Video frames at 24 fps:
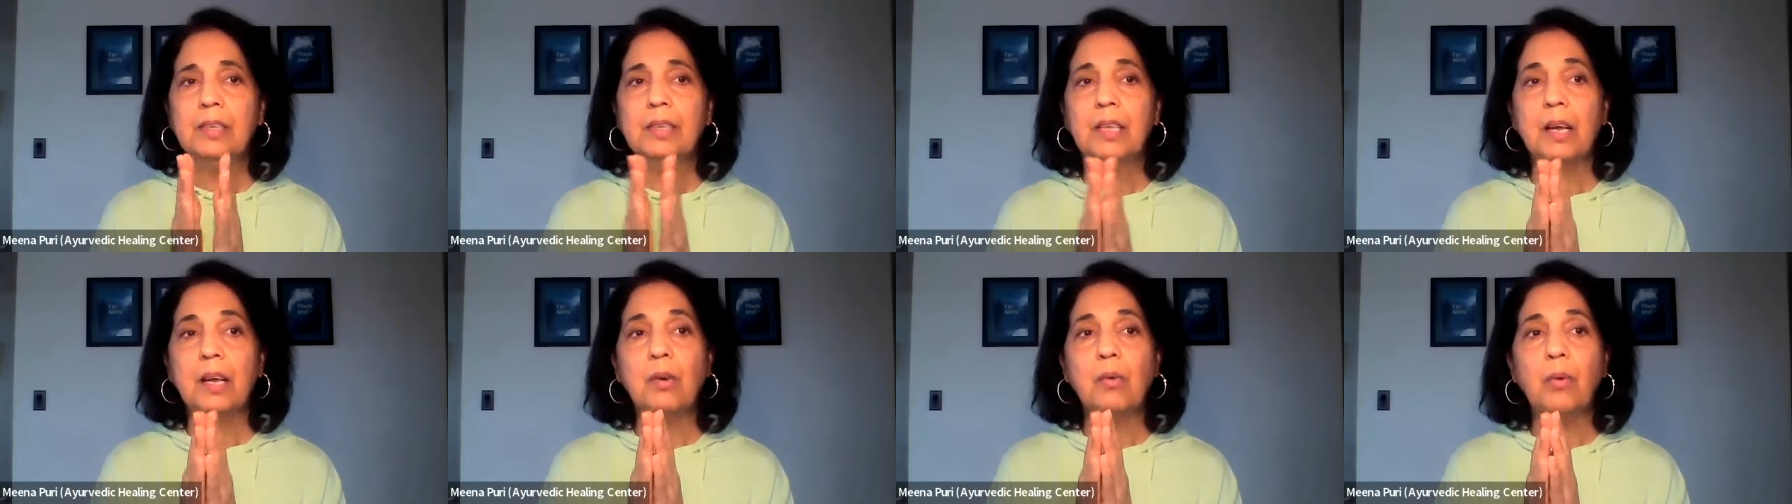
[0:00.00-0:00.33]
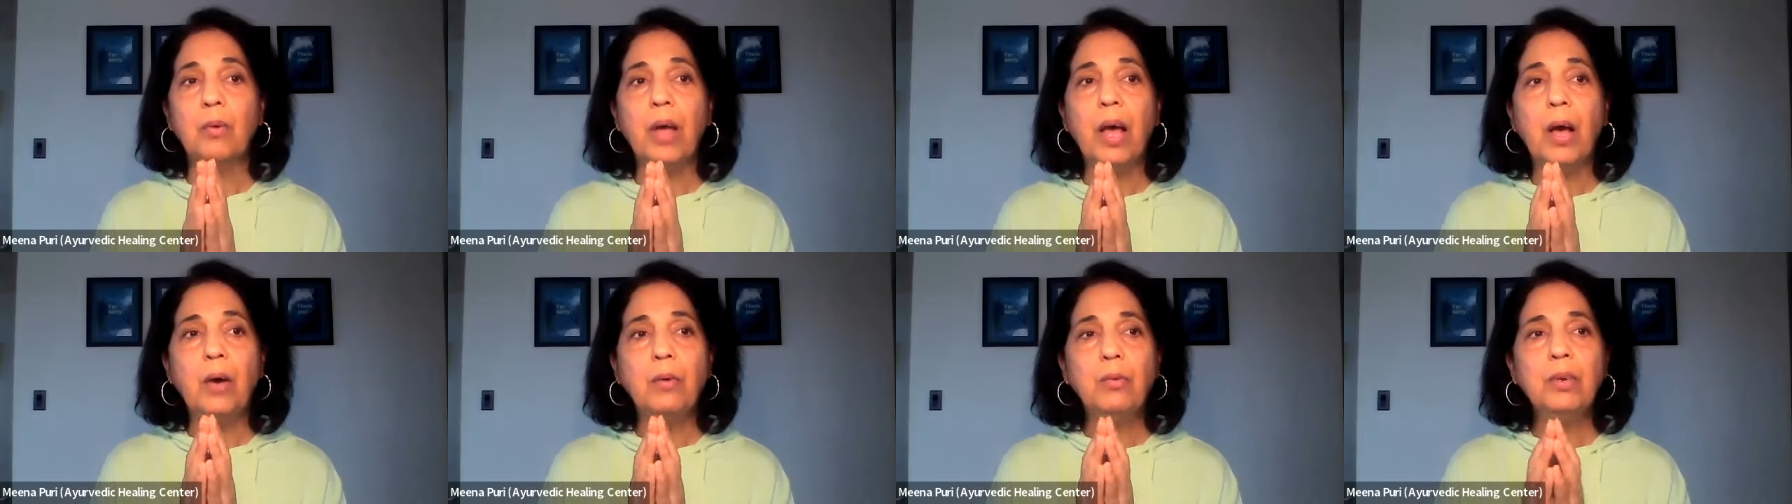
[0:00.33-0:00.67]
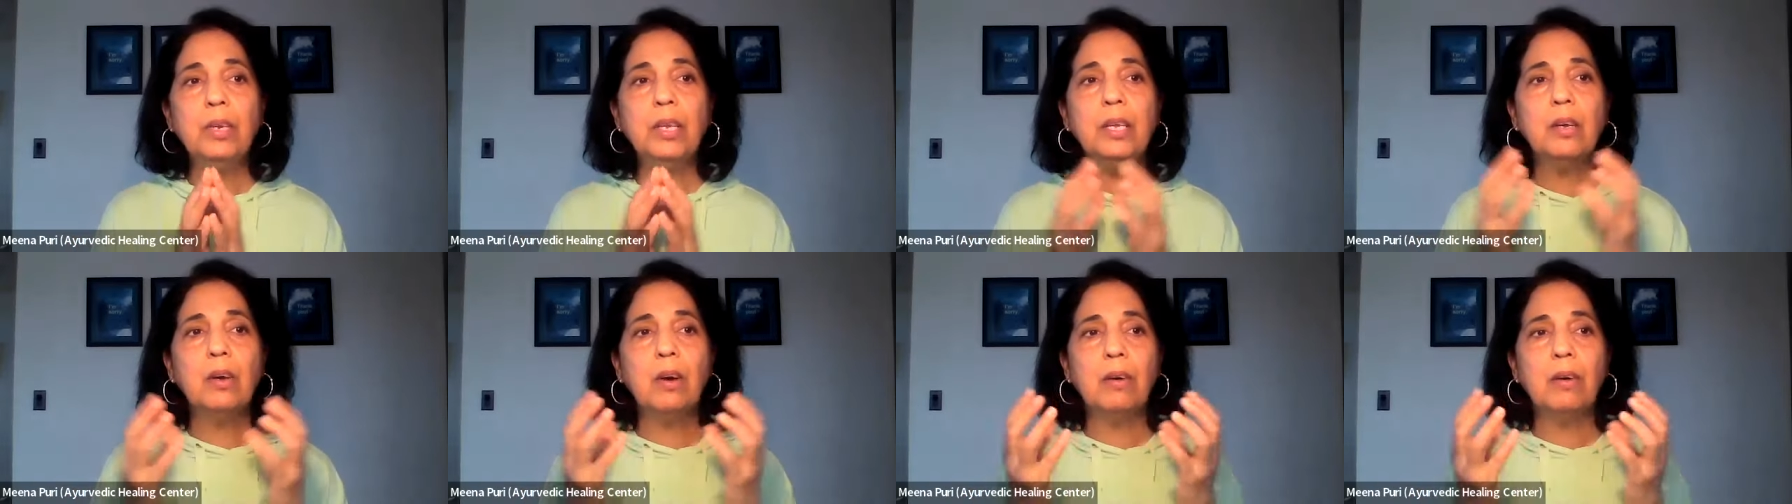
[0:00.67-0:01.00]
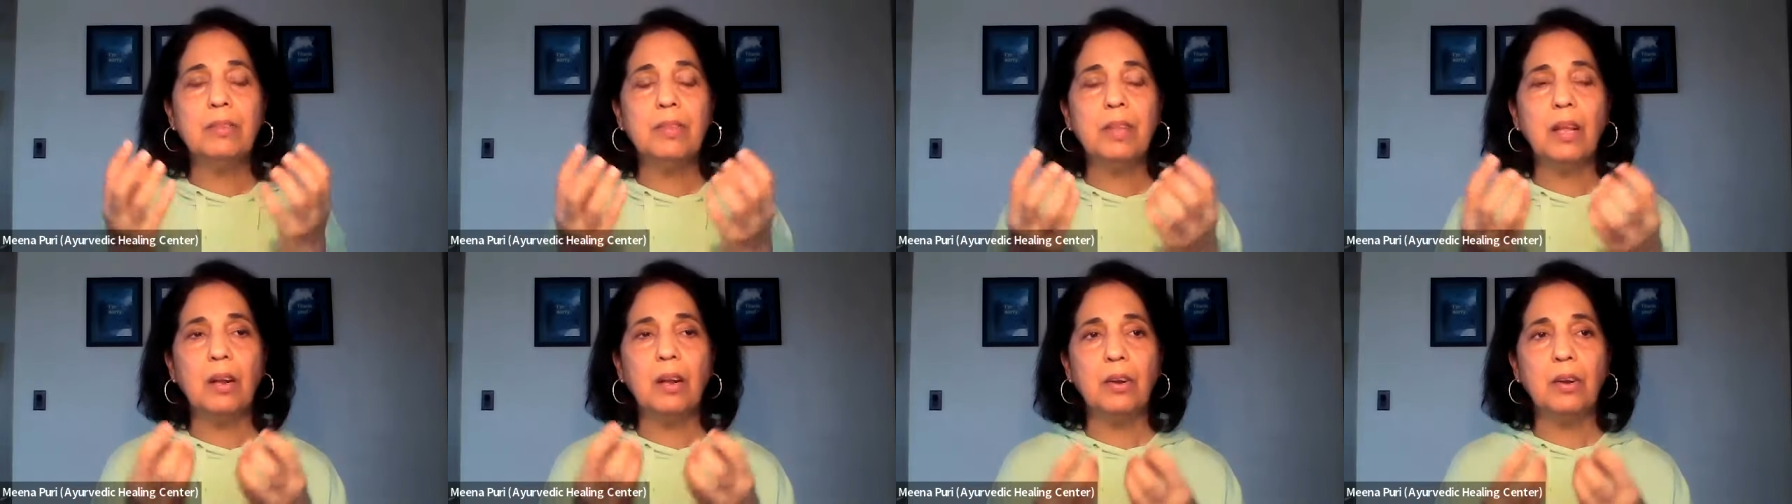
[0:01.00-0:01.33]
the grounding
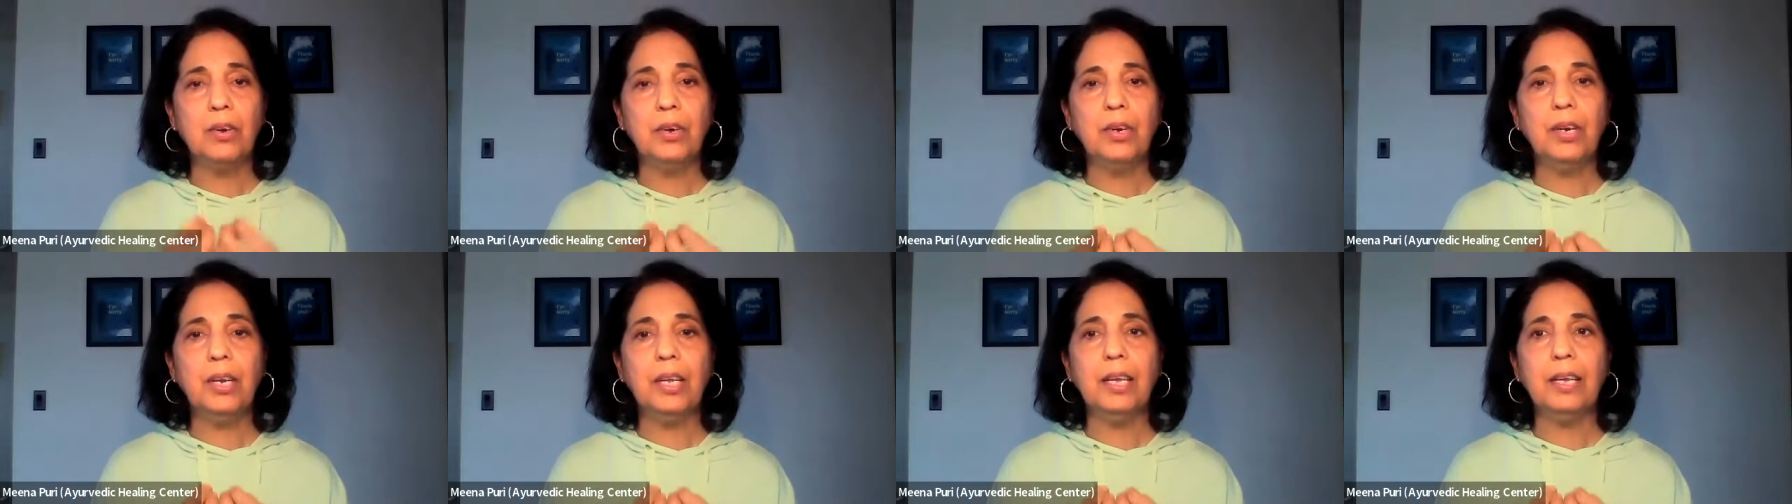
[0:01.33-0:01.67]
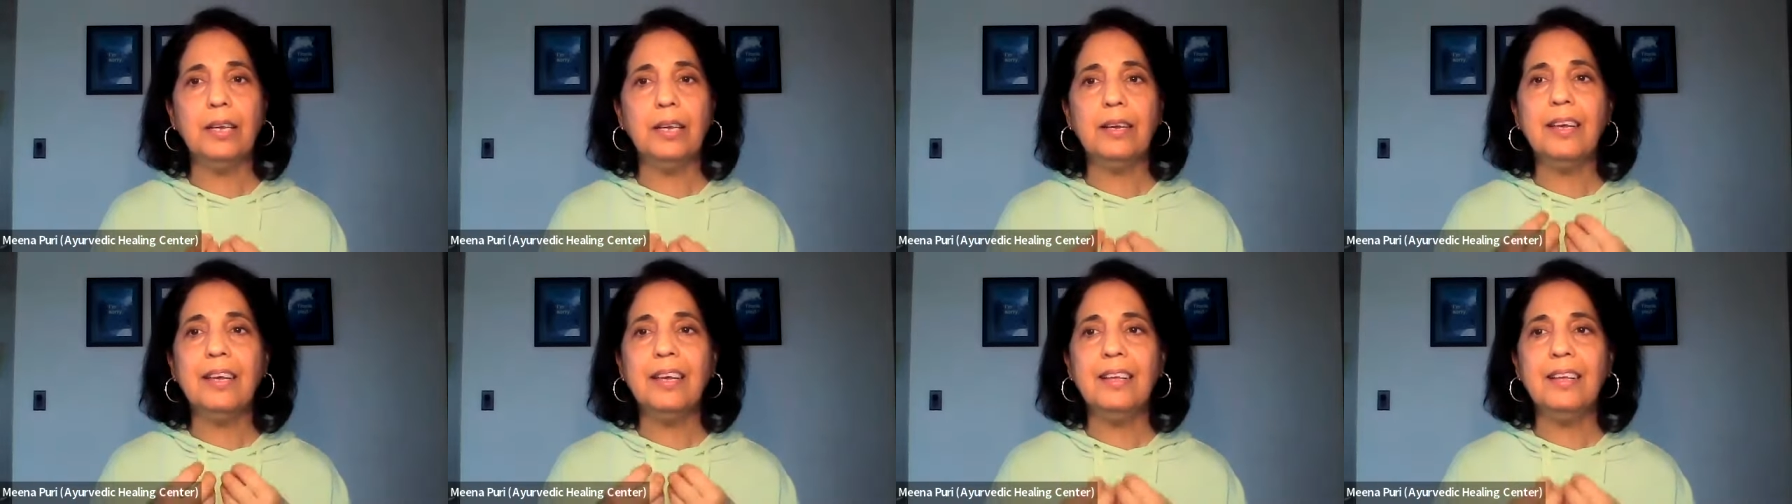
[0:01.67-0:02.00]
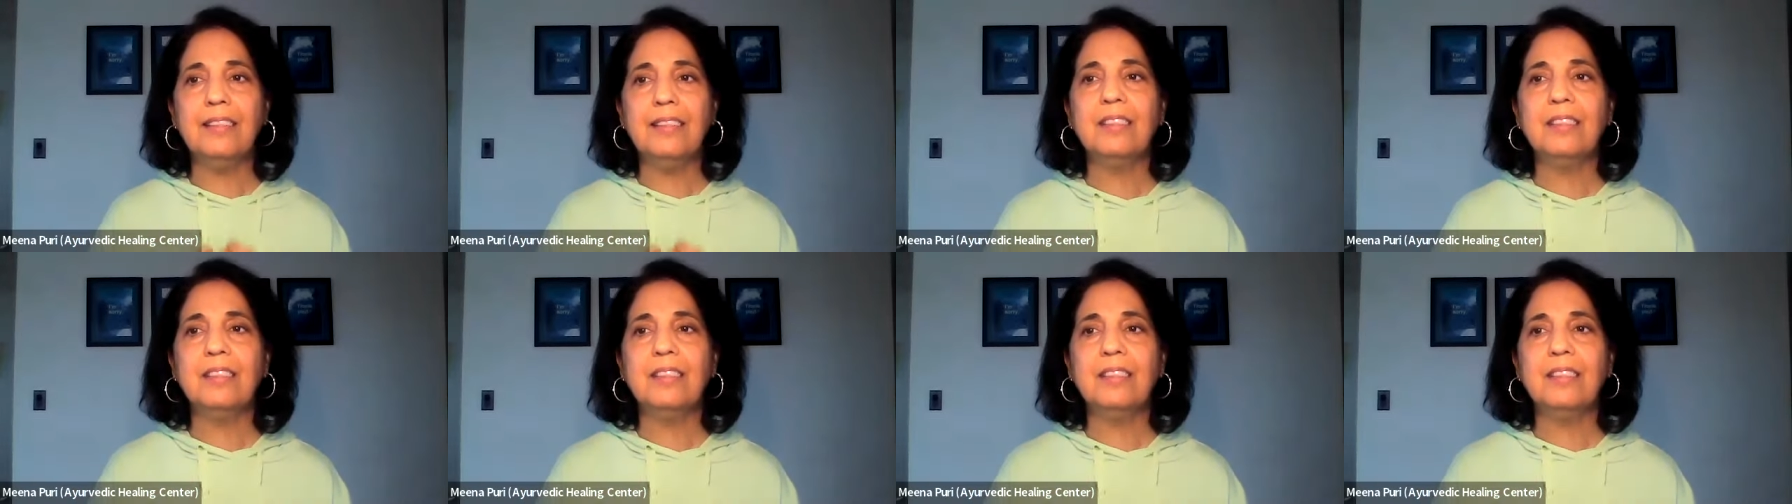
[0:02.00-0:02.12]
of the learning